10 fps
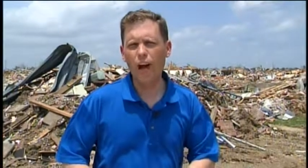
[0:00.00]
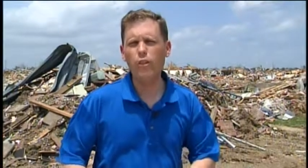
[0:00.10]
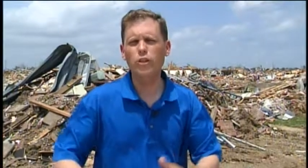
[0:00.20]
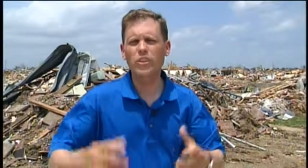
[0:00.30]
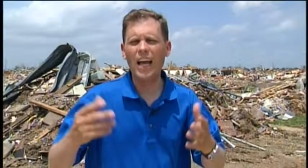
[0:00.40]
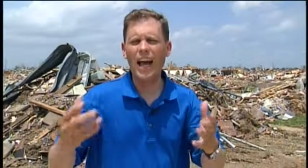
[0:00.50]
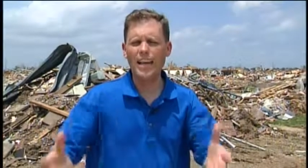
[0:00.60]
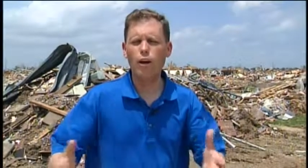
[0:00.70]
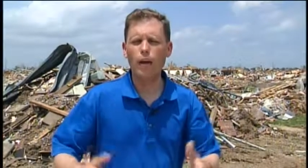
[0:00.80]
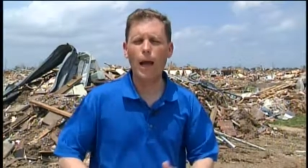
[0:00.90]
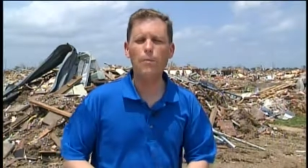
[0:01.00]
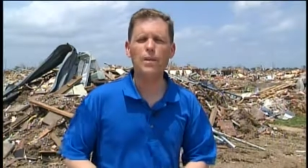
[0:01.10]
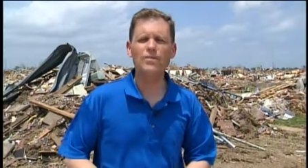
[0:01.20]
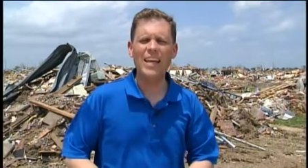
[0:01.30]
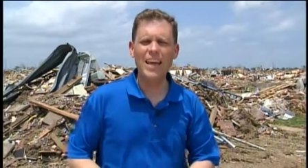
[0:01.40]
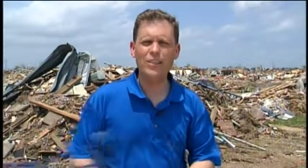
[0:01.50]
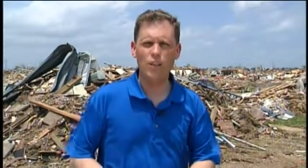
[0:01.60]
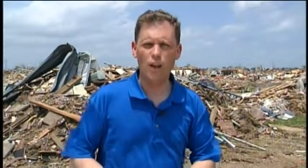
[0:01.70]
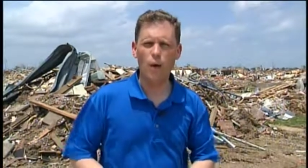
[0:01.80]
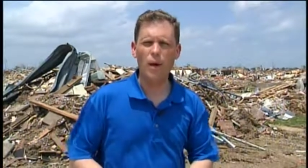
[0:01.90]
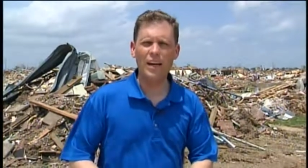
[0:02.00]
Others got here a couple of days ago.